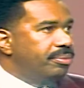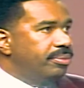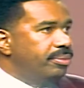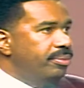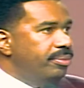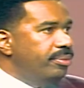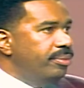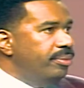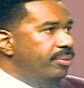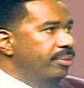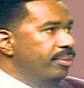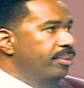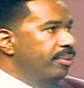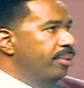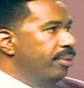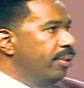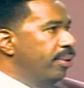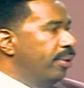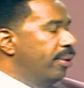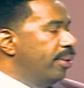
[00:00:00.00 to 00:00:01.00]

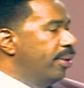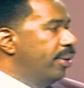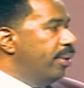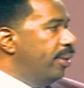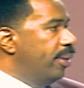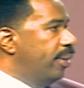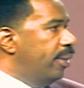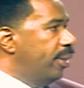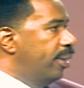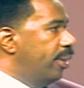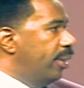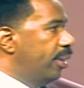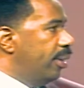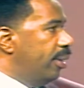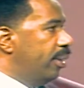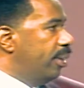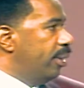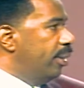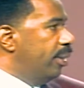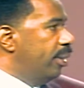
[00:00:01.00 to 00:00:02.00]

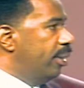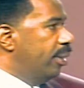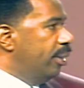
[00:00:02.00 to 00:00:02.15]
Nobody speaks.